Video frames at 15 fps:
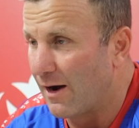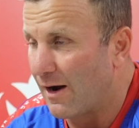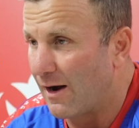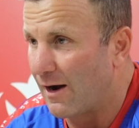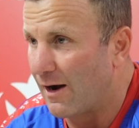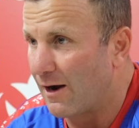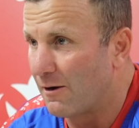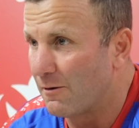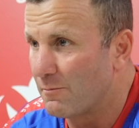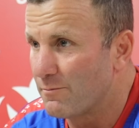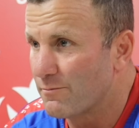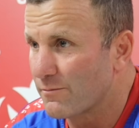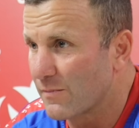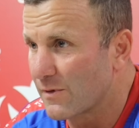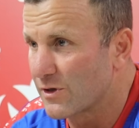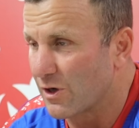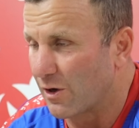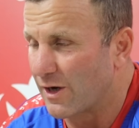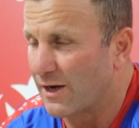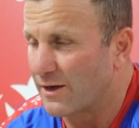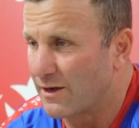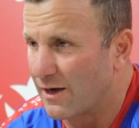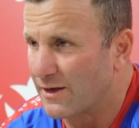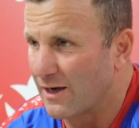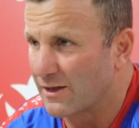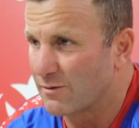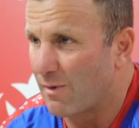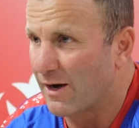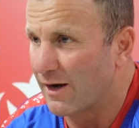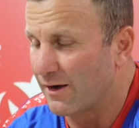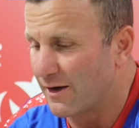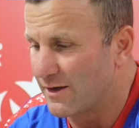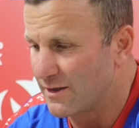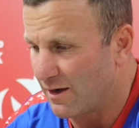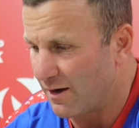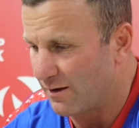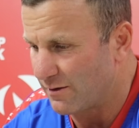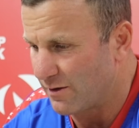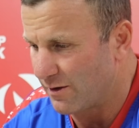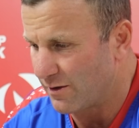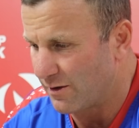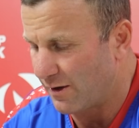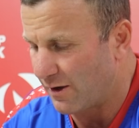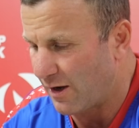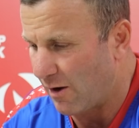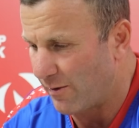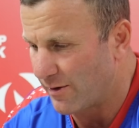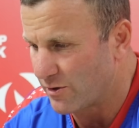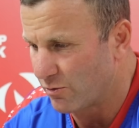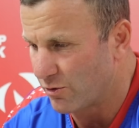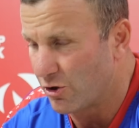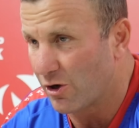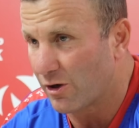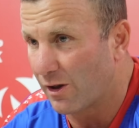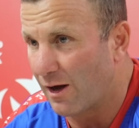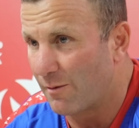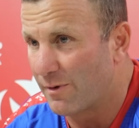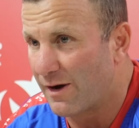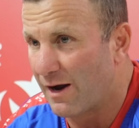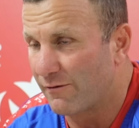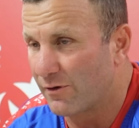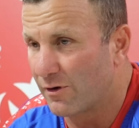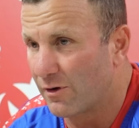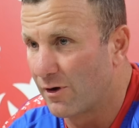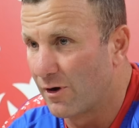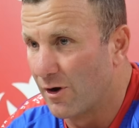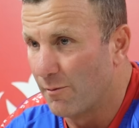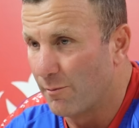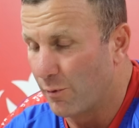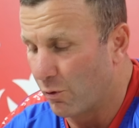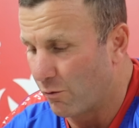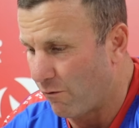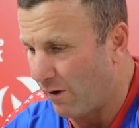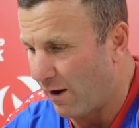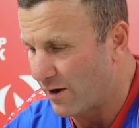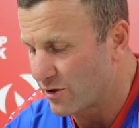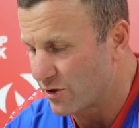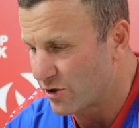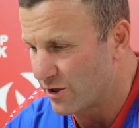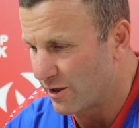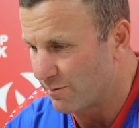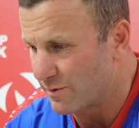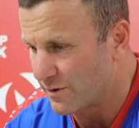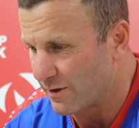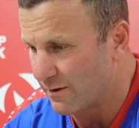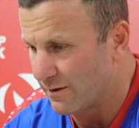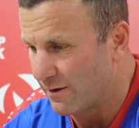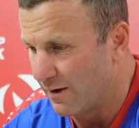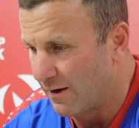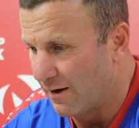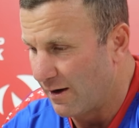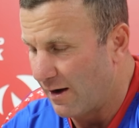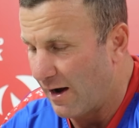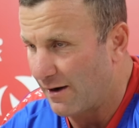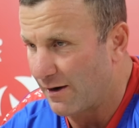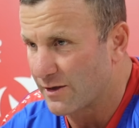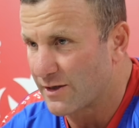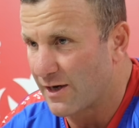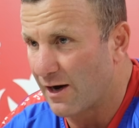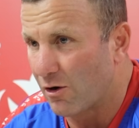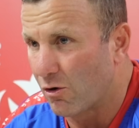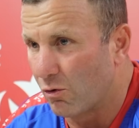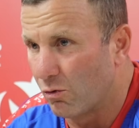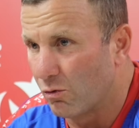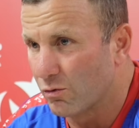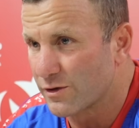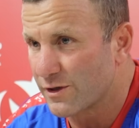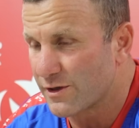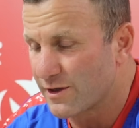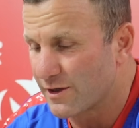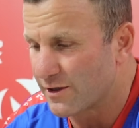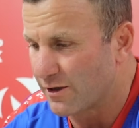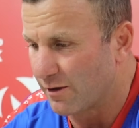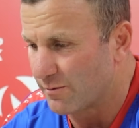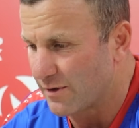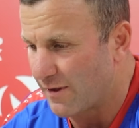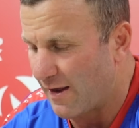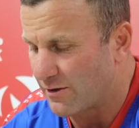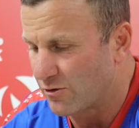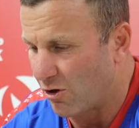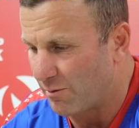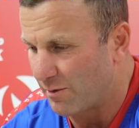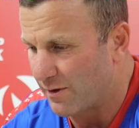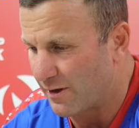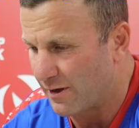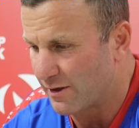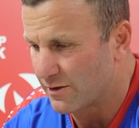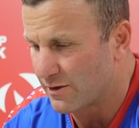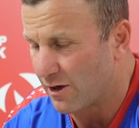It does make it easier than going to a new club and having to build relationships and understand calls and systems and that type of thing.